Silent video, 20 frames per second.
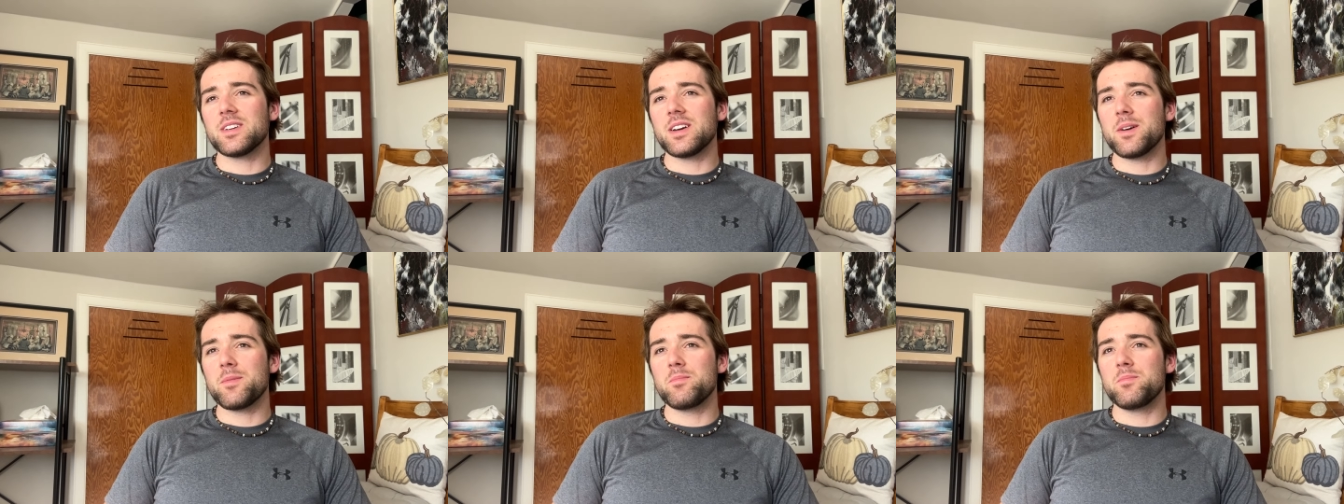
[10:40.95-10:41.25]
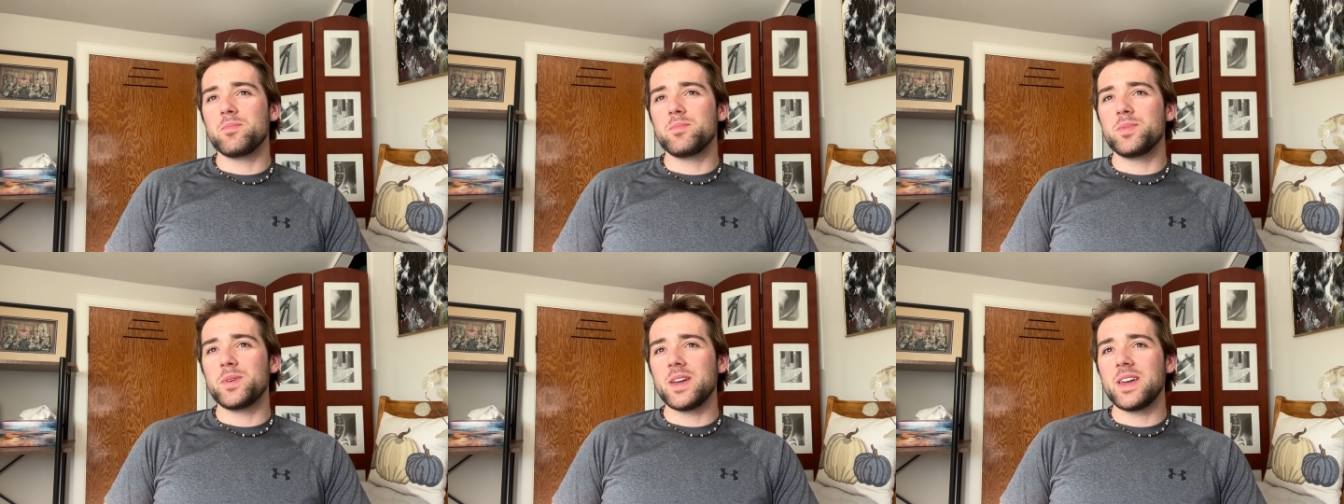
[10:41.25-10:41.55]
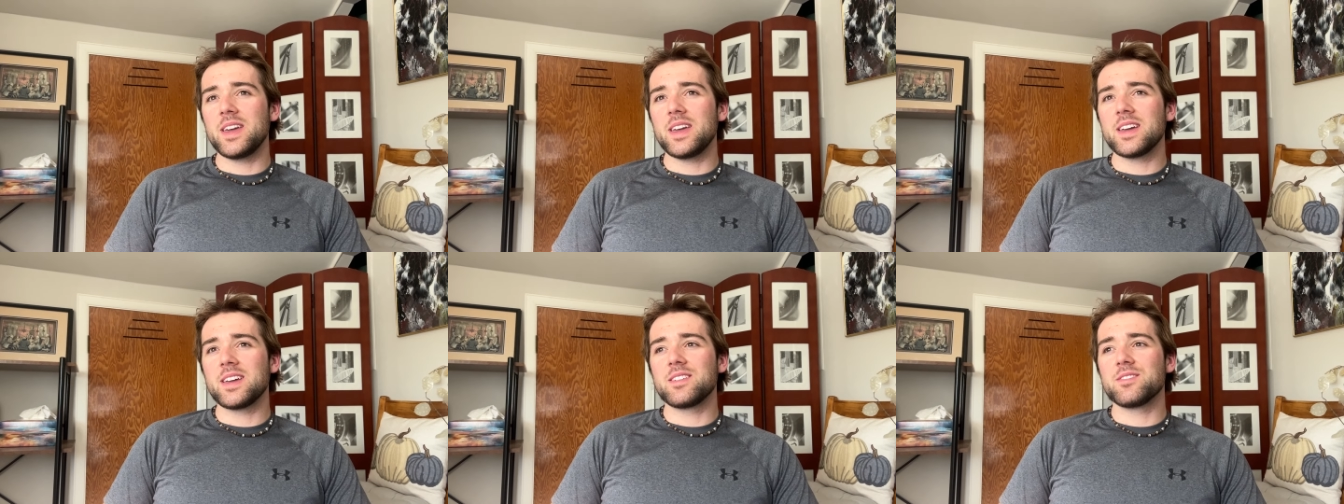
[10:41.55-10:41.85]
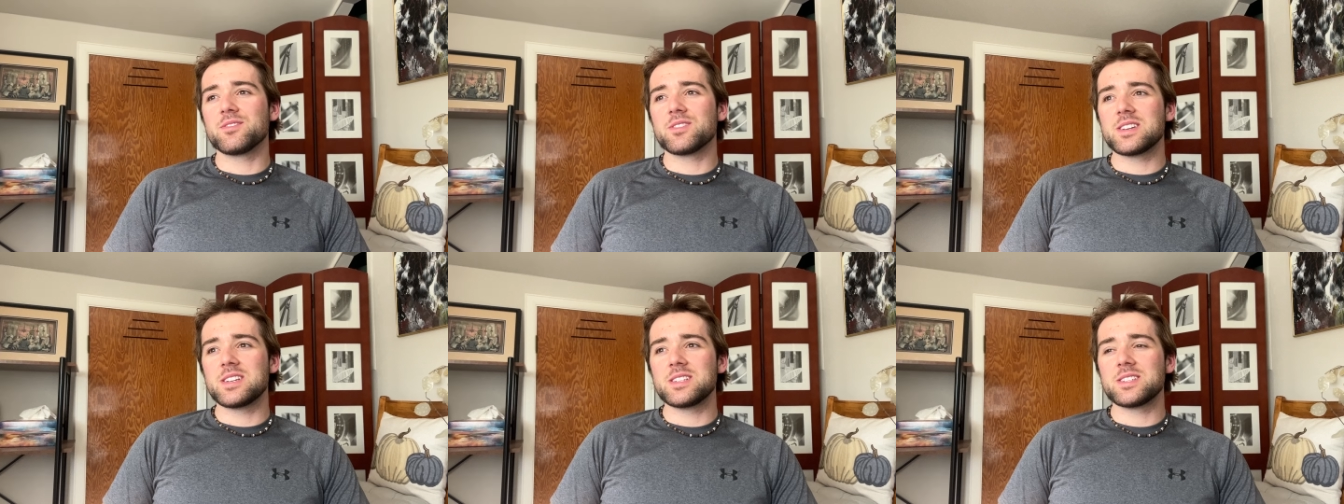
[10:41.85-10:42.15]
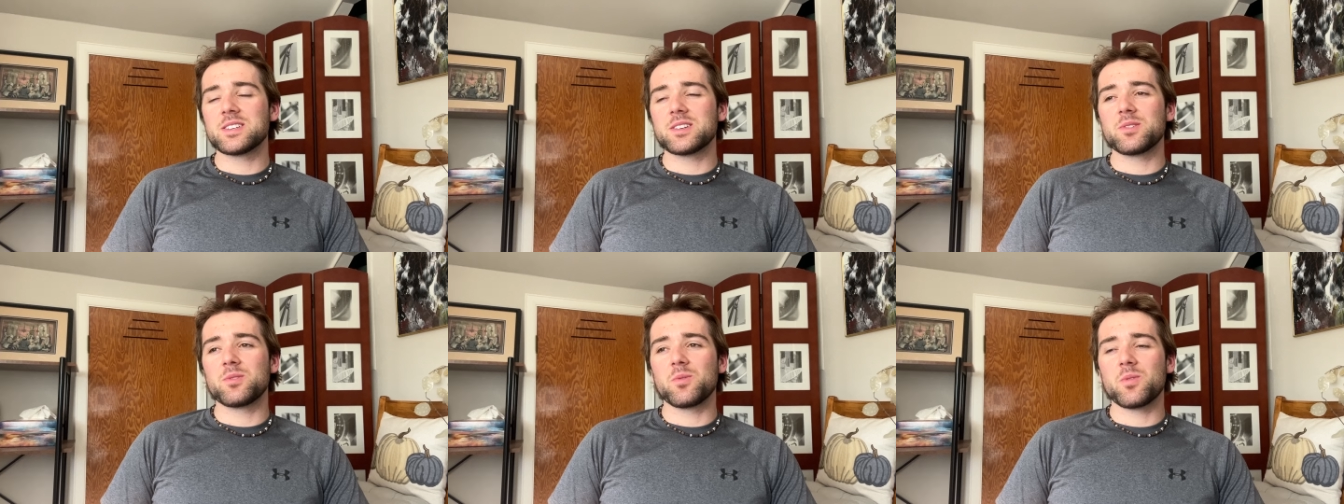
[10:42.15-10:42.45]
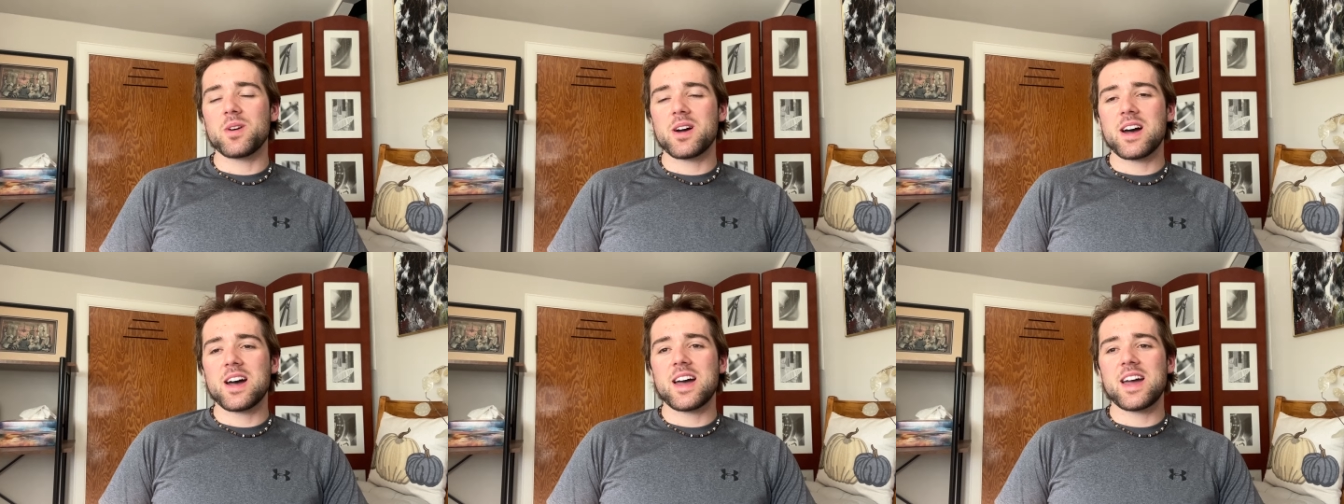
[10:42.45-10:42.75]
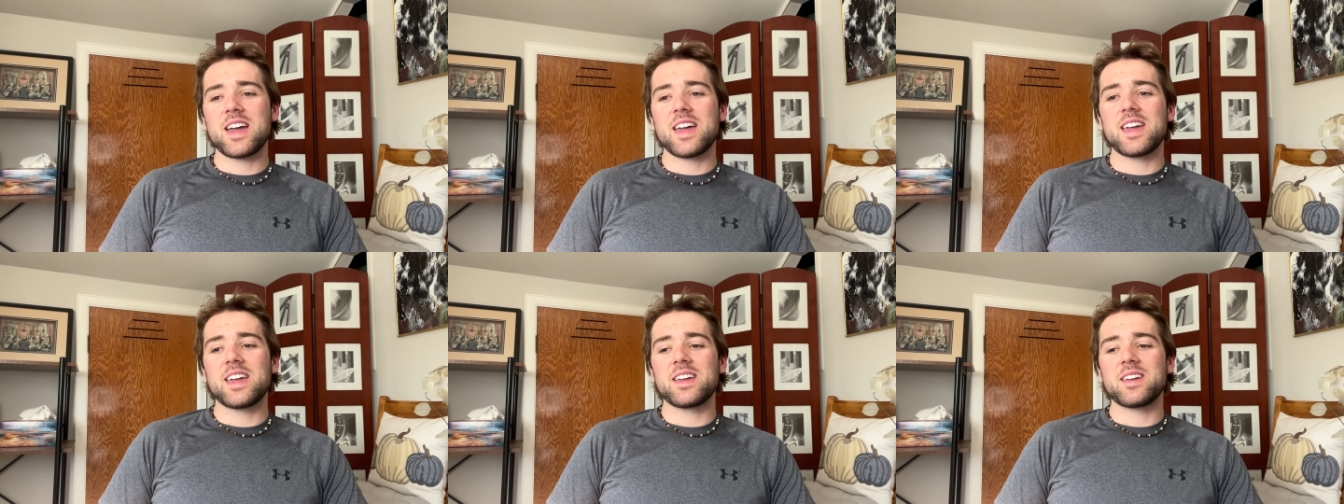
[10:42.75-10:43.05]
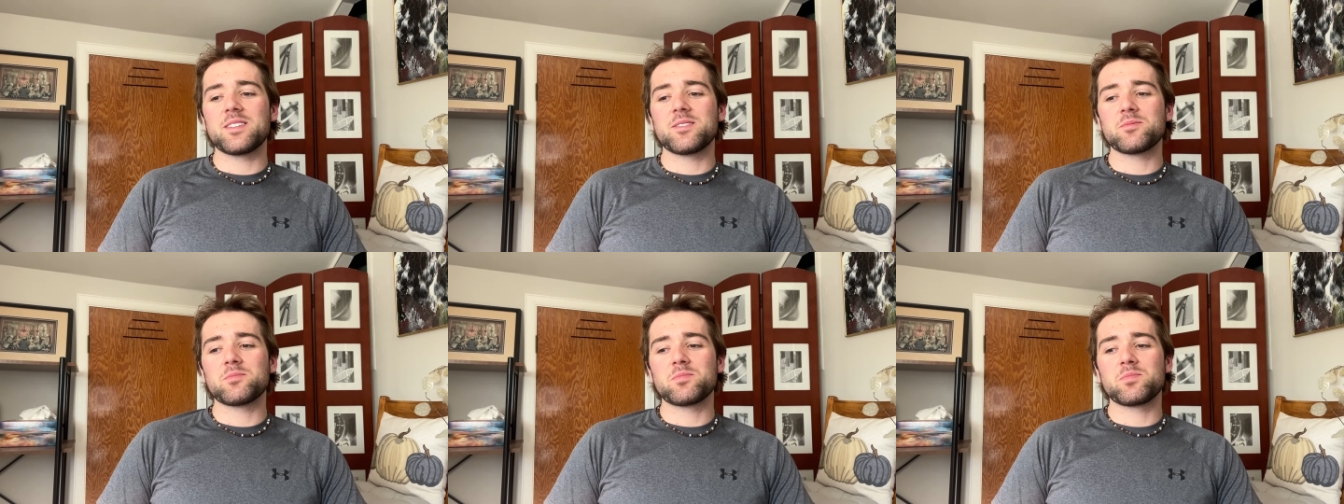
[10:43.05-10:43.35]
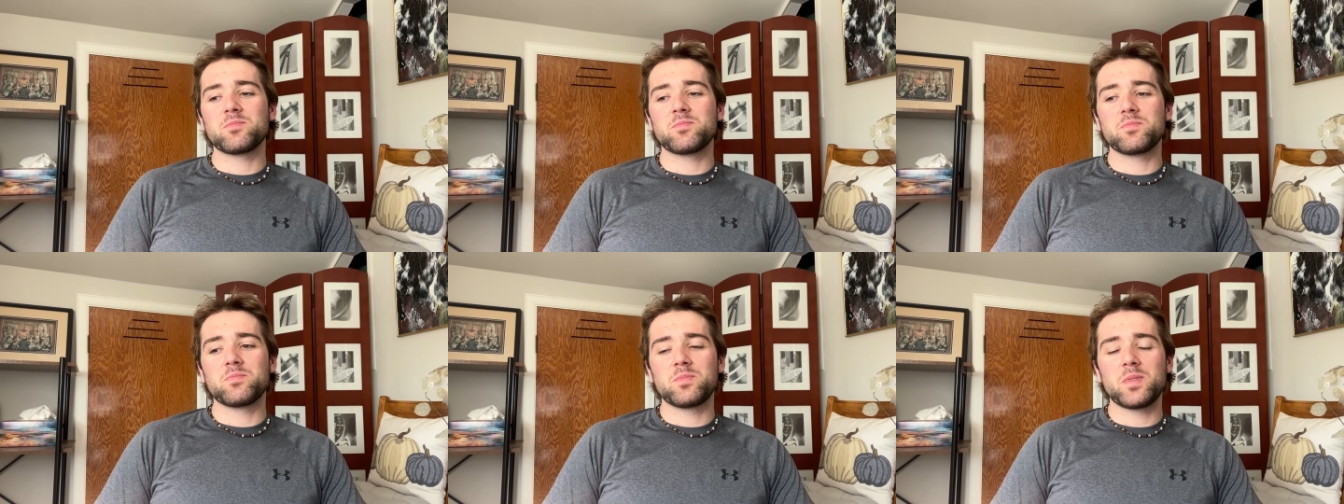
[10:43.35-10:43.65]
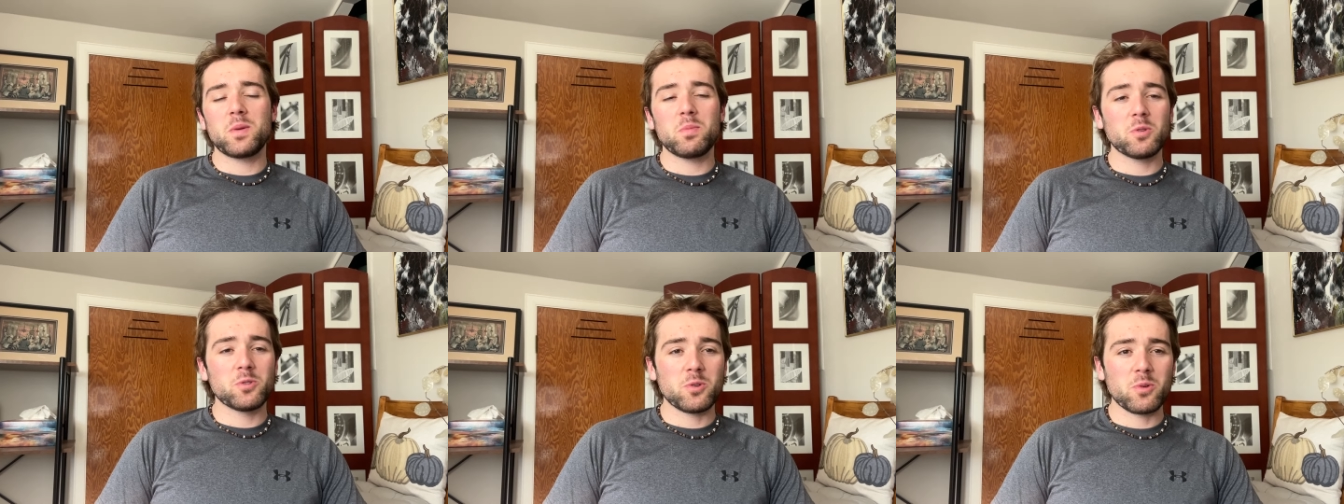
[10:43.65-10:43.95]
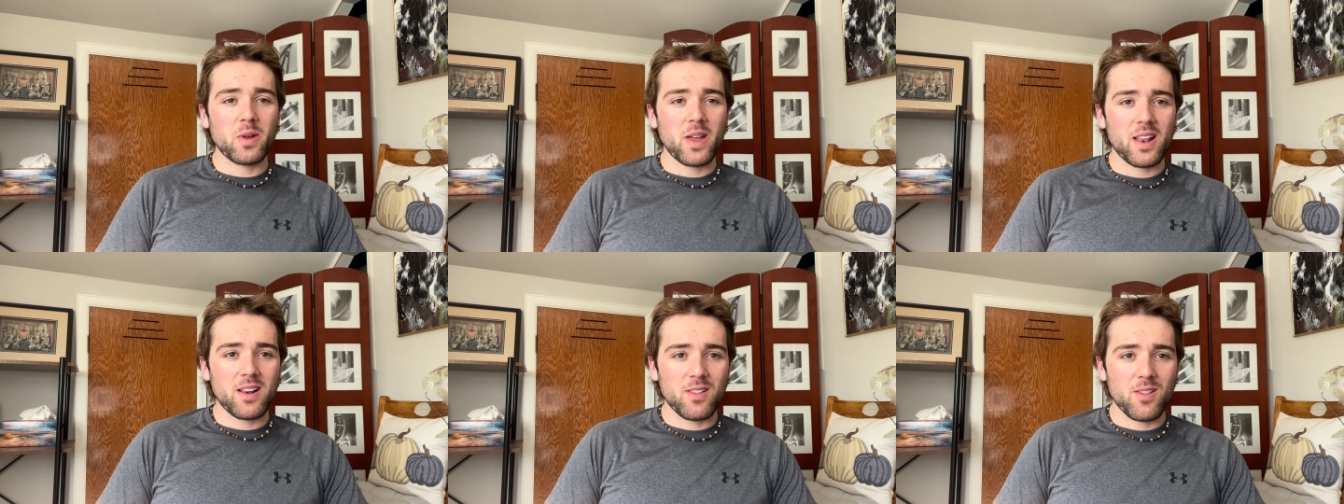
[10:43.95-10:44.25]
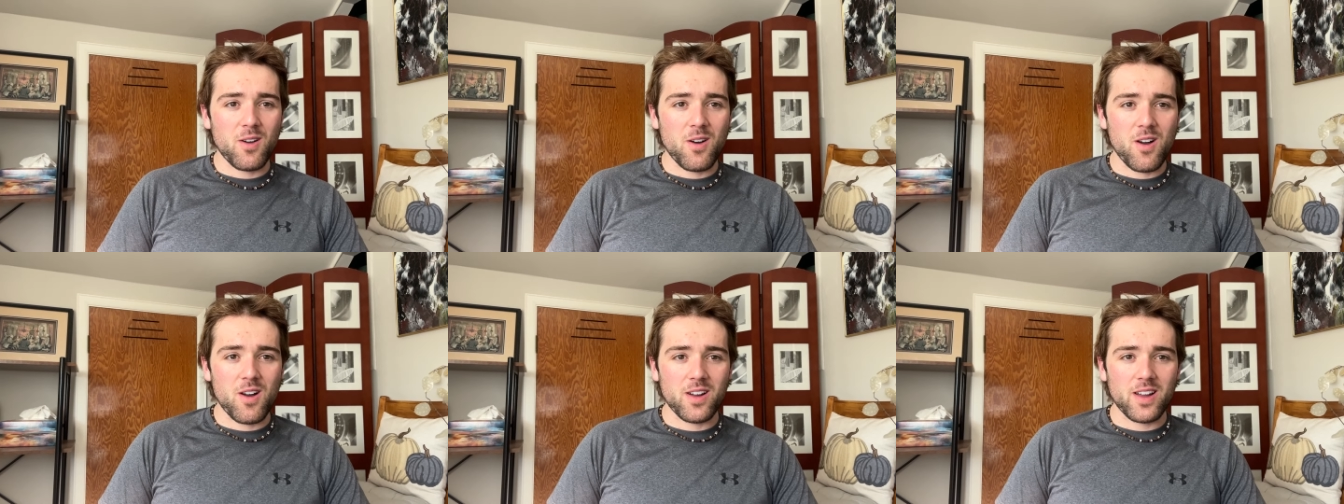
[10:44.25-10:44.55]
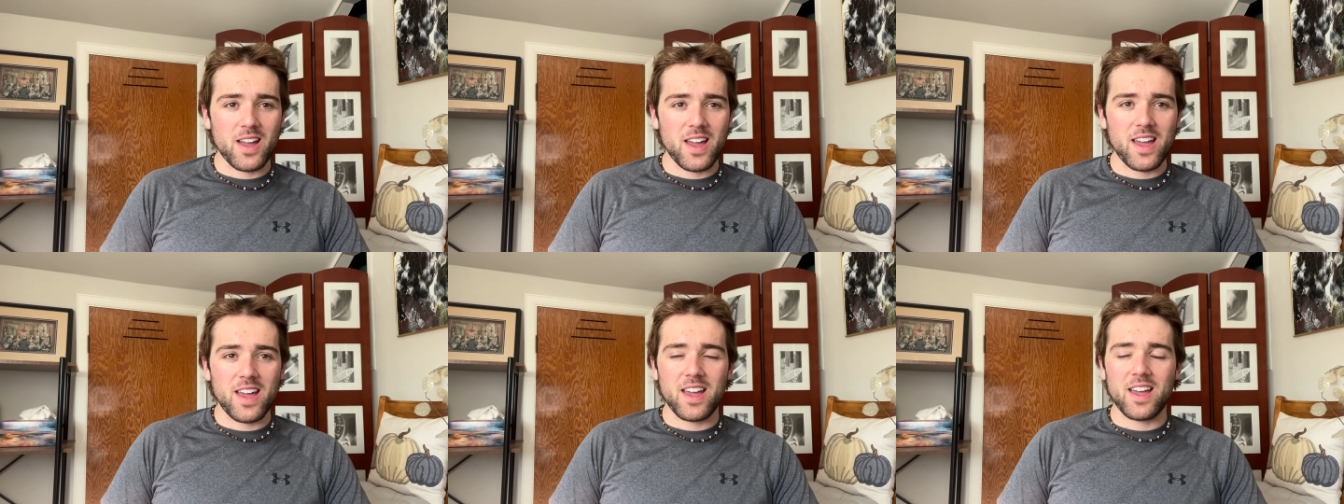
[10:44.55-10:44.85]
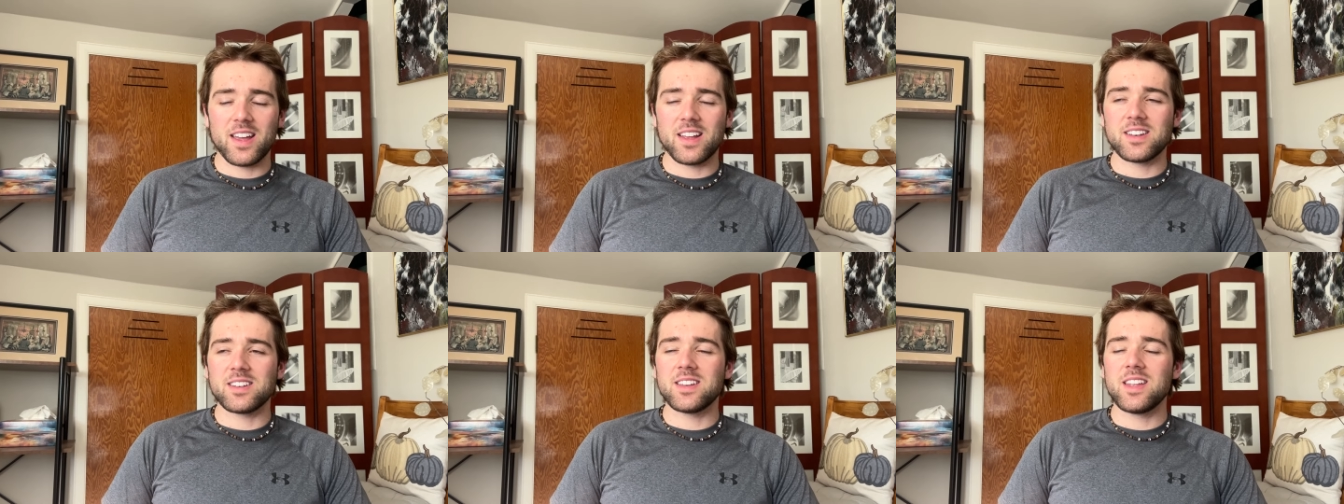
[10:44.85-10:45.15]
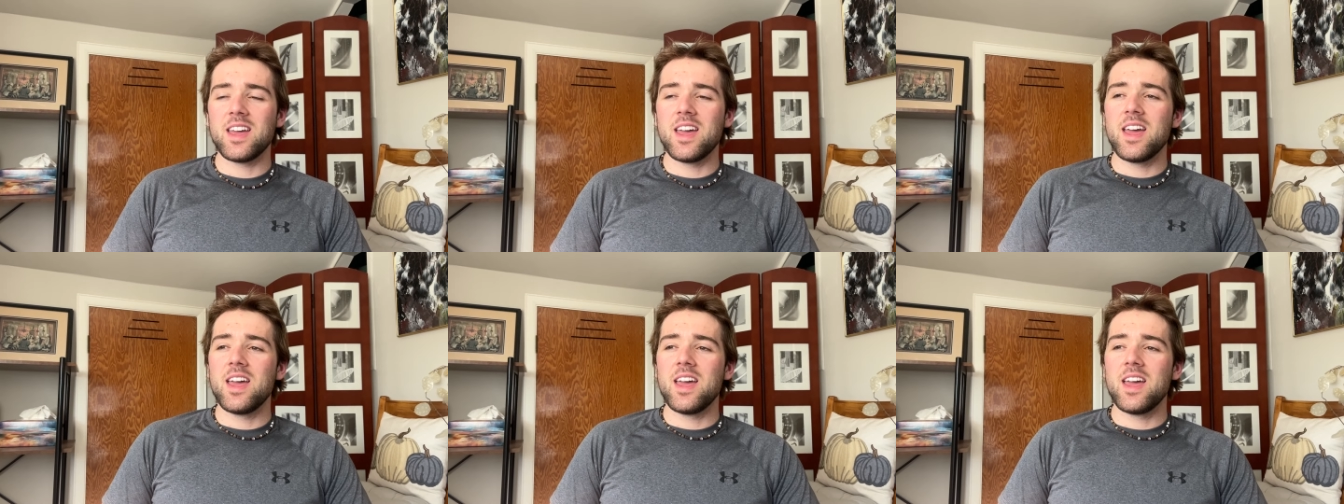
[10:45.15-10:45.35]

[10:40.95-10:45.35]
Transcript: a big reason why people don't get along and